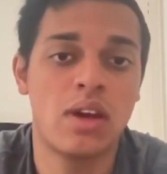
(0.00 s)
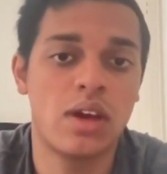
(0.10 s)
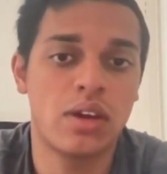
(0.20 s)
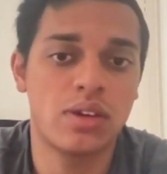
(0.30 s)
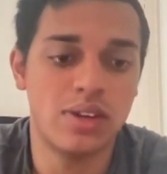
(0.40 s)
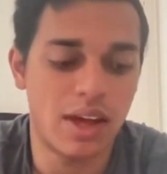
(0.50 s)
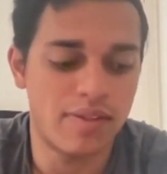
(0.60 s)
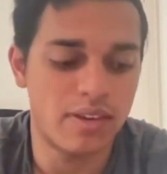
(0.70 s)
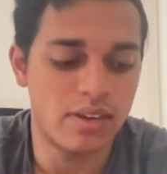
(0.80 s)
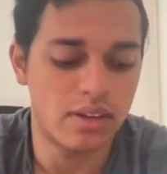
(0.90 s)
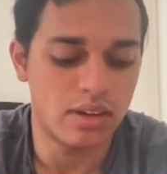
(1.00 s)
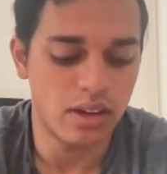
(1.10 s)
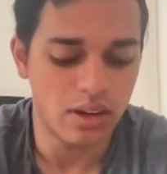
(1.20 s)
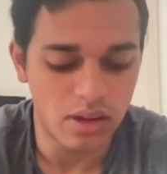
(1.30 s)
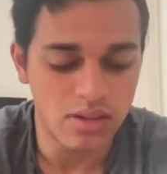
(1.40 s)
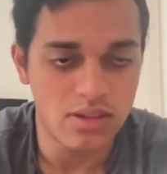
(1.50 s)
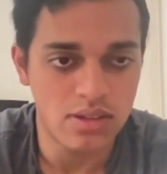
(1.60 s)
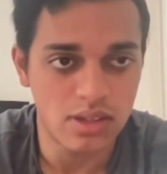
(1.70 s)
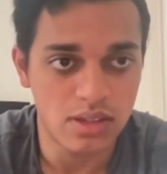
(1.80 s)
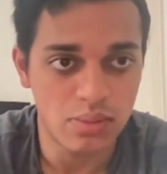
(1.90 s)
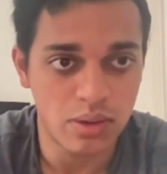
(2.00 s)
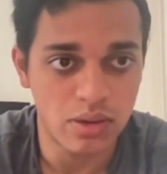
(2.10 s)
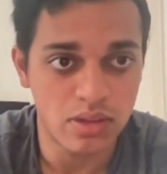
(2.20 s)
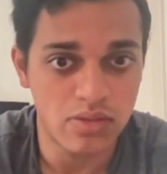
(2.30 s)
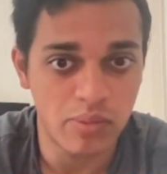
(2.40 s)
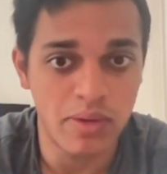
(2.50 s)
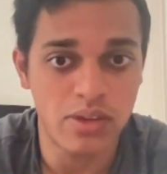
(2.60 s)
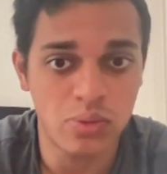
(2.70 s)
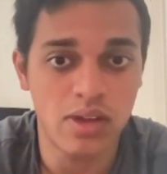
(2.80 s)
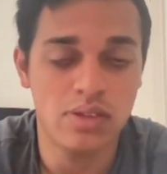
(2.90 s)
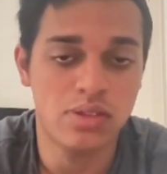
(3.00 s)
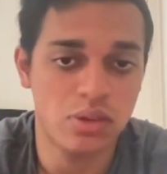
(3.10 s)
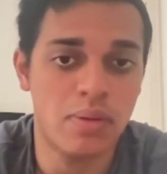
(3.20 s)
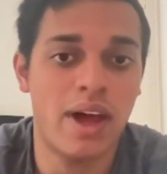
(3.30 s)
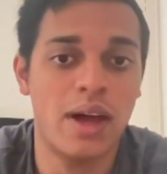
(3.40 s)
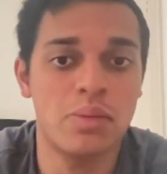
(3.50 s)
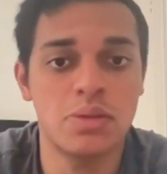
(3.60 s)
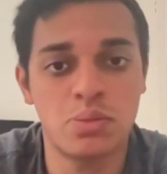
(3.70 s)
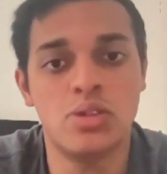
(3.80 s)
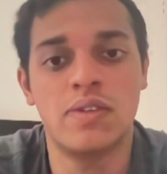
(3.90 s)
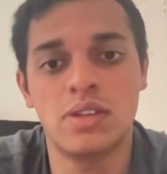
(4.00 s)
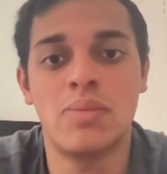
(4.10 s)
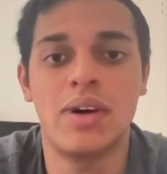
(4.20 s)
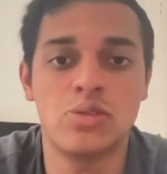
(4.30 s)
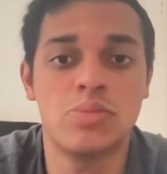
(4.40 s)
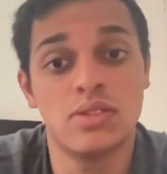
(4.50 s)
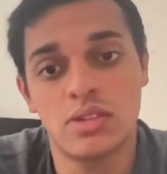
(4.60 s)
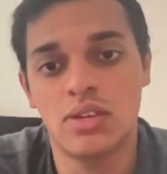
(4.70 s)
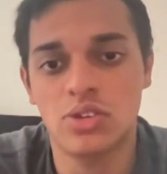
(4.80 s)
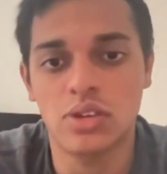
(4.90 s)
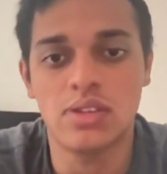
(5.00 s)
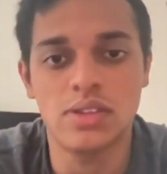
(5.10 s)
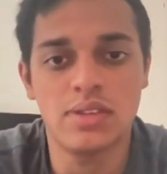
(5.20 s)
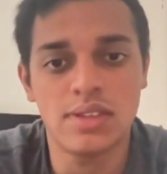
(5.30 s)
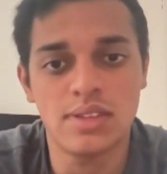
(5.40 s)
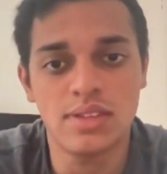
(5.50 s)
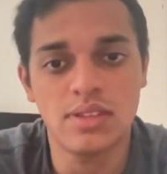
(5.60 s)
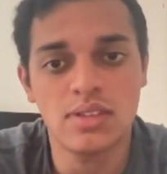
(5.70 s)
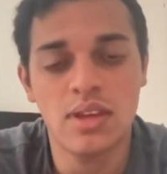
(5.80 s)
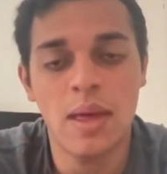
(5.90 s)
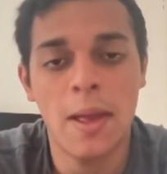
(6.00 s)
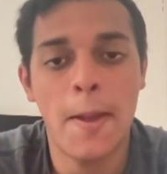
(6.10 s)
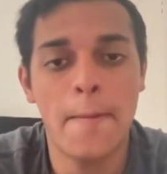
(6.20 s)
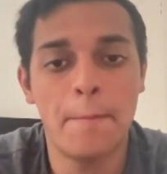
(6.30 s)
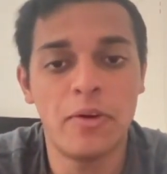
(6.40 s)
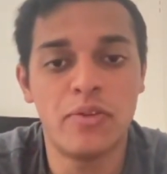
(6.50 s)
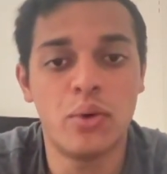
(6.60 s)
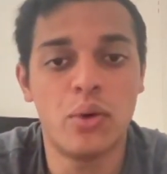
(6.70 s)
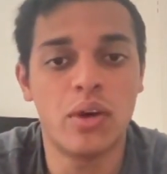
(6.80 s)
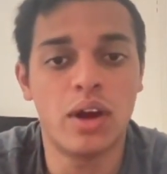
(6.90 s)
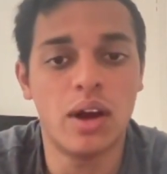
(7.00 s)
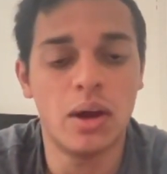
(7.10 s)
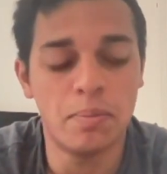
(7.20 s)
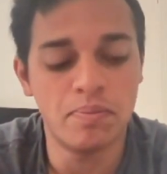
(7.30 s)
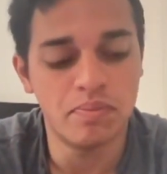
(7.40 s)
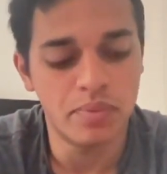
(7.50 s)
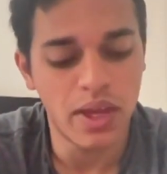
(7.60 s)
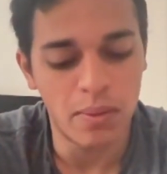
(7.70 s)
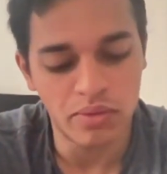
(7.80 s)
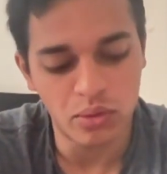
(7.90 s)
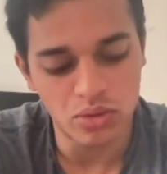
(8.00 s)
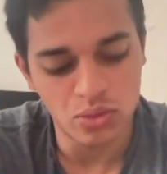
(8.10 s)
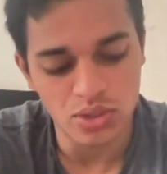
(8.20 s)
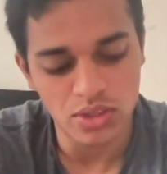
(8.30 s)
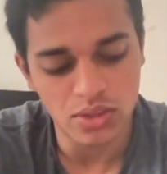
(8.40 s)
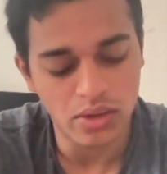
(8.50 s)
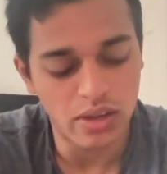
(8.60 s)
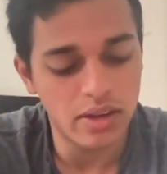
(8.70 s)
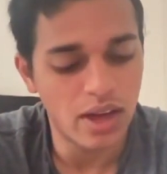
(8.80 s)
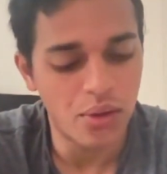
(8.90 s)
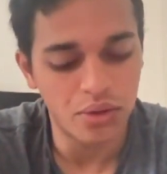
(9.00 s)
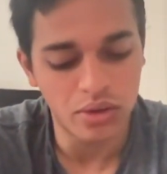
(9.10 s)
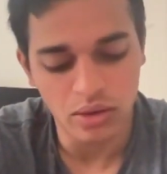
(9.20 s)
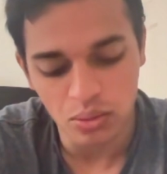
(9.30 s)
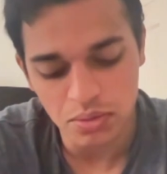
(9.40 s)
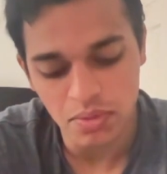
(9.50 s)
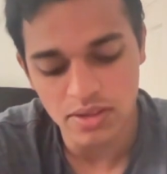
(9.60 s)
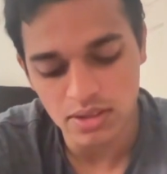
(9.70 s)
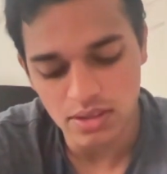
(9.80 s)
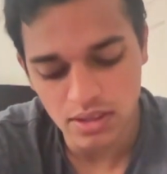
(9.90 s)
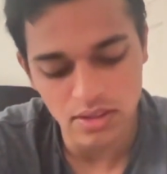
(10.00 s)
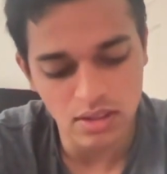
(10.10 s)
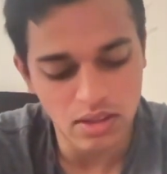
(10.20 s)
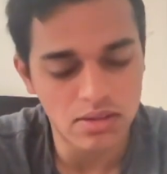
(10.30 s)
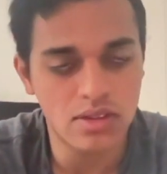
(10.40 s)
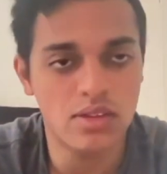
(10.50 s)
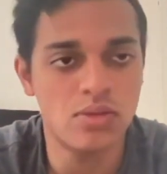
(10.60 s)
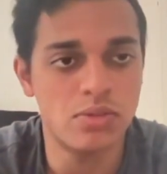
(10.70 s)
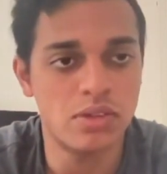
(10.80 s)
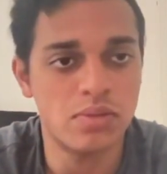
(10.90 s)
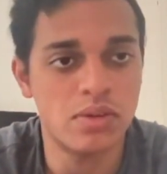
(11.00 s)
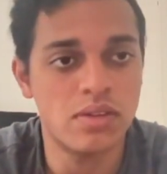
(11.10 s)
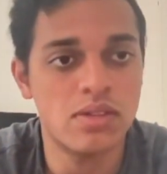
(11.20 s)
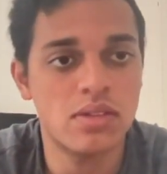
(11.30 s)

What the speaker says: could definitely enhance the experience for me as well. So perhaps Beautify's management should consider these things before, before switching to online. How you can optimize these things in the consumer's experience.